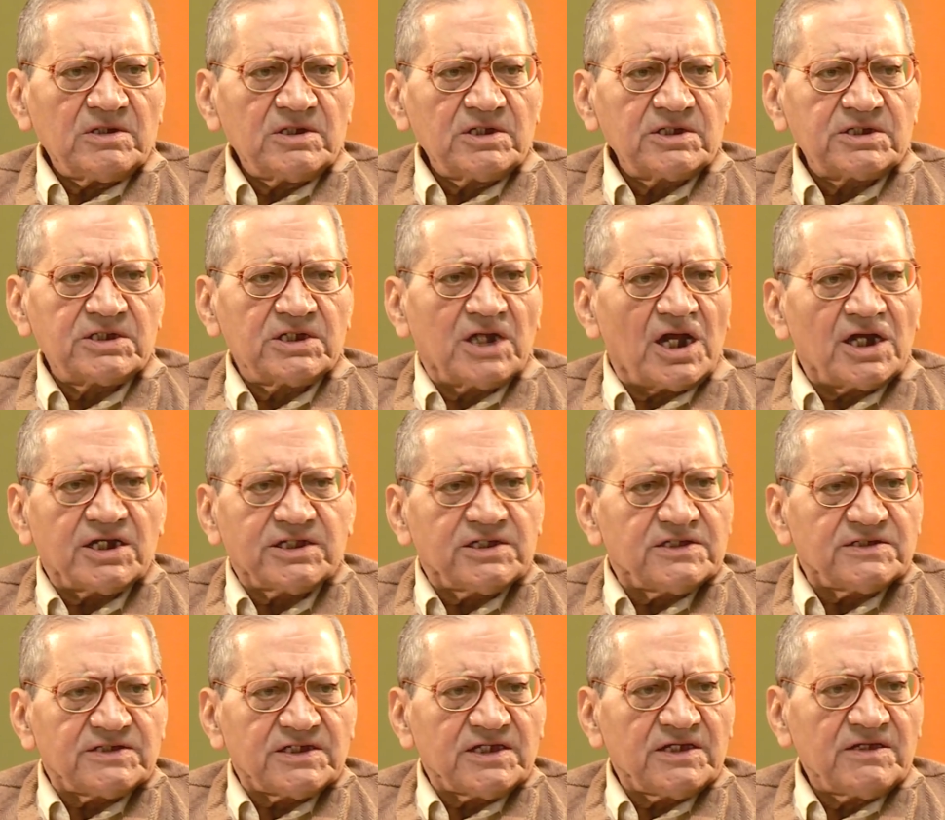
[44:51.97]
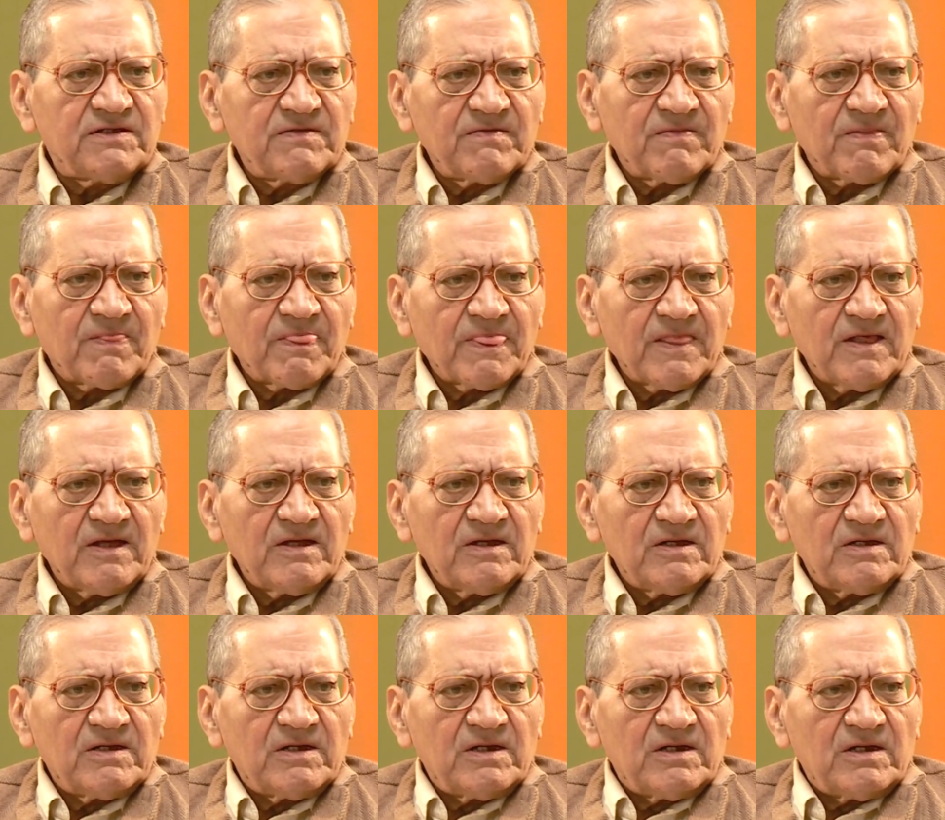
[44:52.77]
It's not easy.
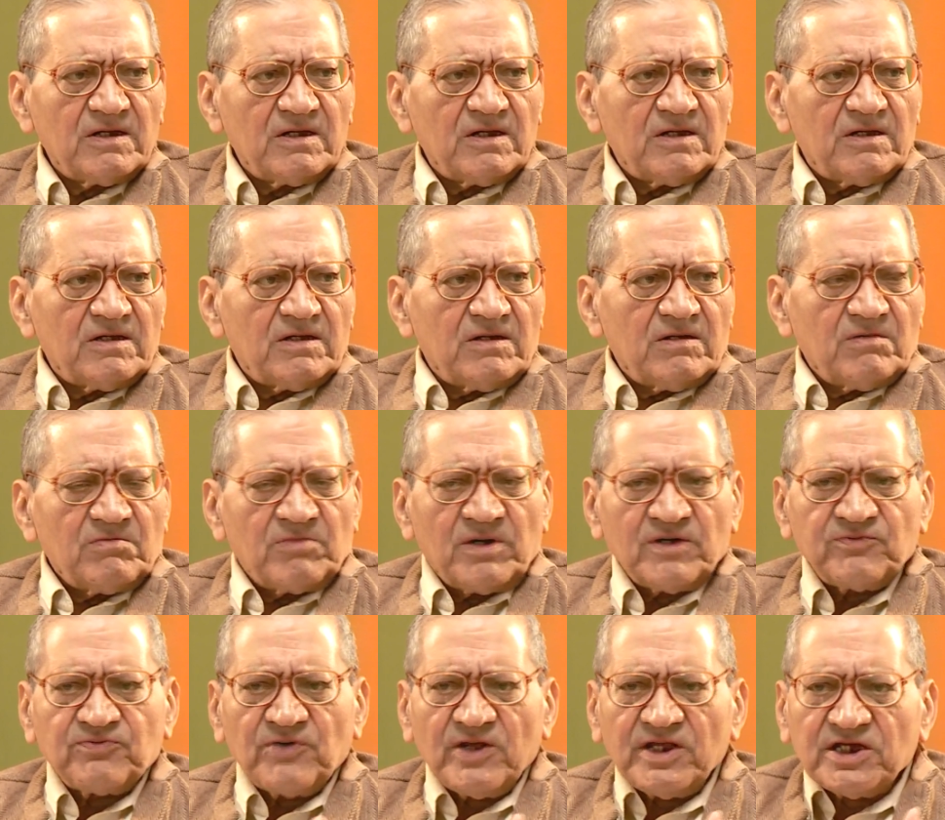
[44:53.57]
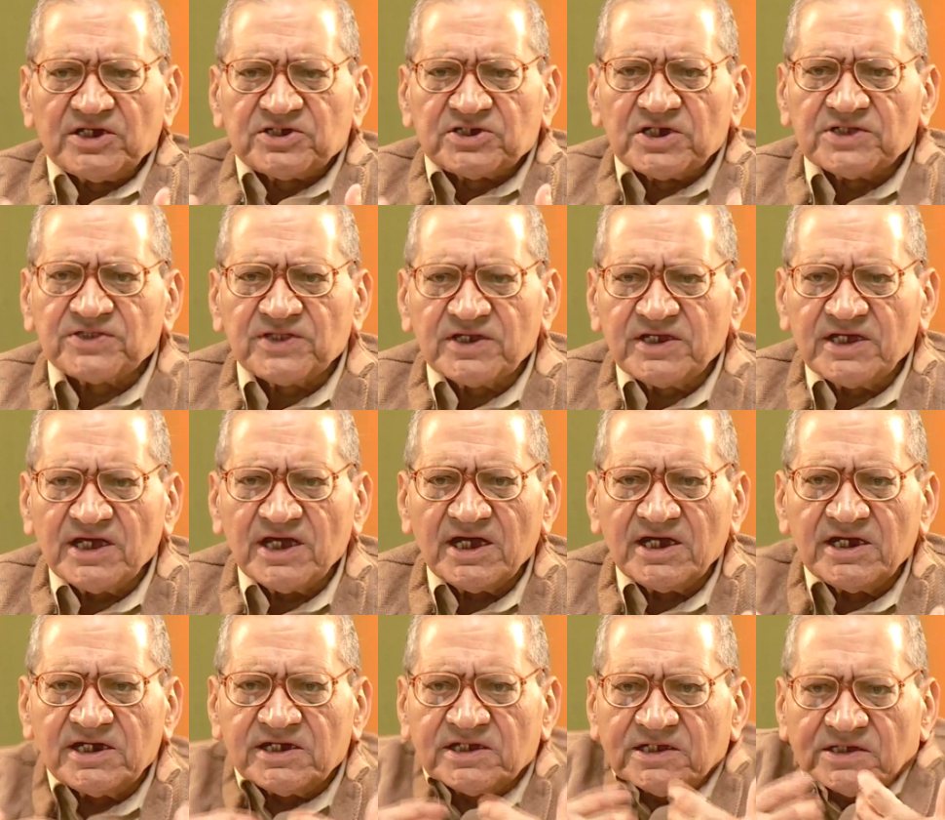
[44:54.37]
But for a
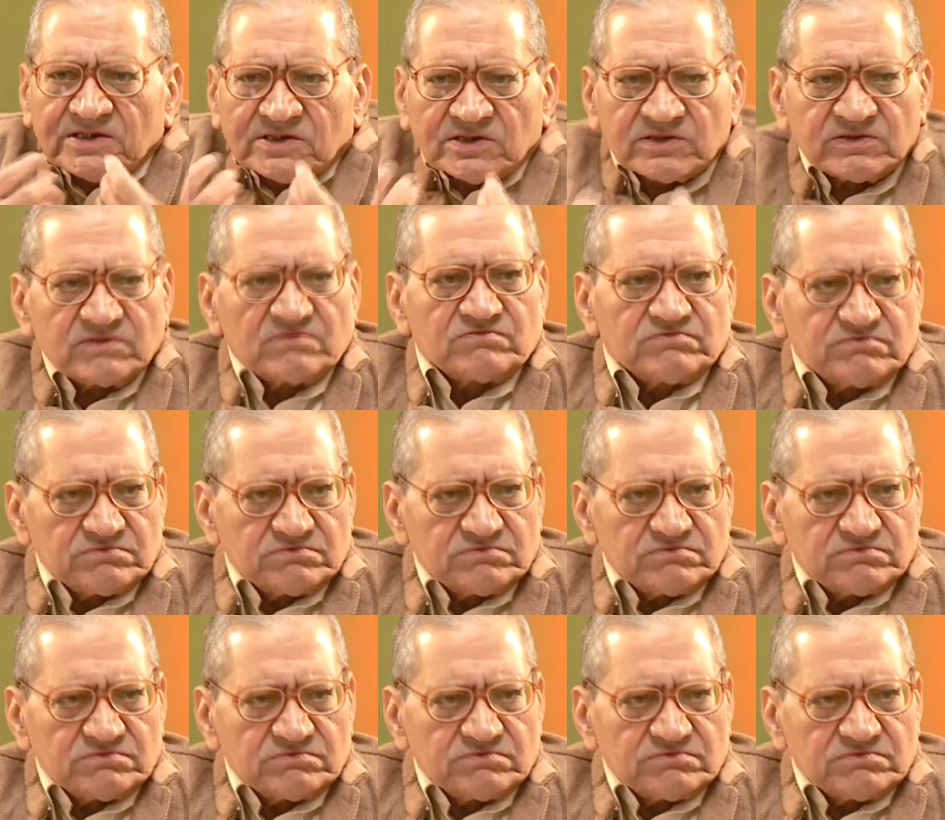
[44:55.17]
Kshatriya it is